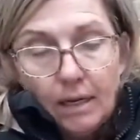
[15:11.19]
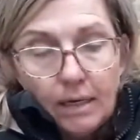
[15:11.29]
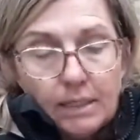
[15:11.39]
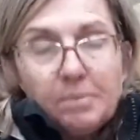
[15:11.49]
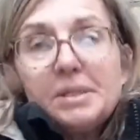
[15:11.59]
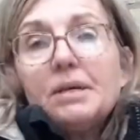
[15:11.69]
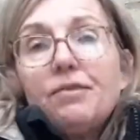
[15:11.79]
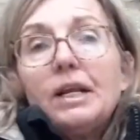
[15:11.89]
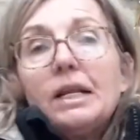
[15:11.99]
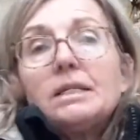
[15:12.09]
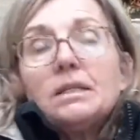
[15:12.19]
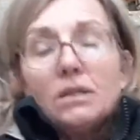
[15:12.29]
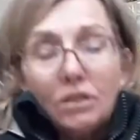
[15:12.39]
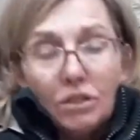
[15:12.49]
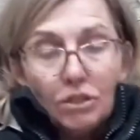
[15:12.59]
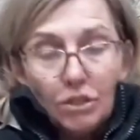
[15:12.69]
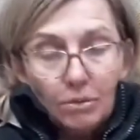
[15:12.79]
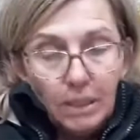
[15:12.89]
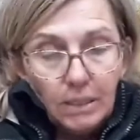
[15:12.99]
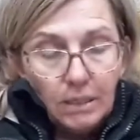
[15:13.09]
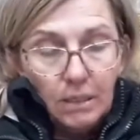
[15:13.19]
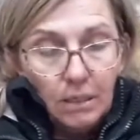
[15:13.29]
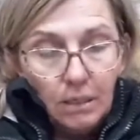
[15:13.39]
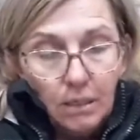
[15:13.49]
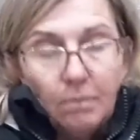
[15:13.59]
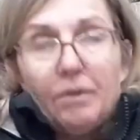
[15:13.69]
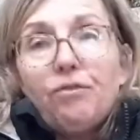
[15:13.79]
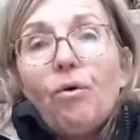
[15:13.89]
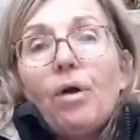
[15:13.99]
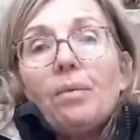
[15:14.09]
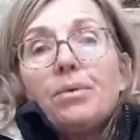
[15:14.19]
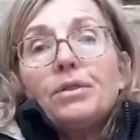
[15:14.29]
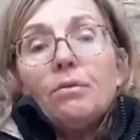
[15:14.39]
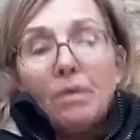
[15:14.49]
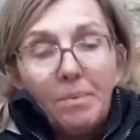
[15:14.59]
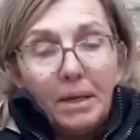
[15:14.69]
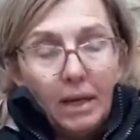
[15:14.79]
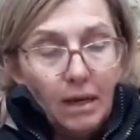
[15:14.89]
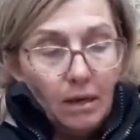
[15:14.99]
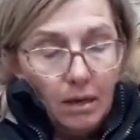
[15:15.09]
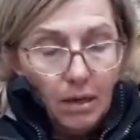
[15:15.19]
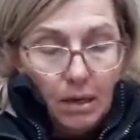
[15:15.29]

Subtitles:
I specifically didn't do it before I put the ribbon in,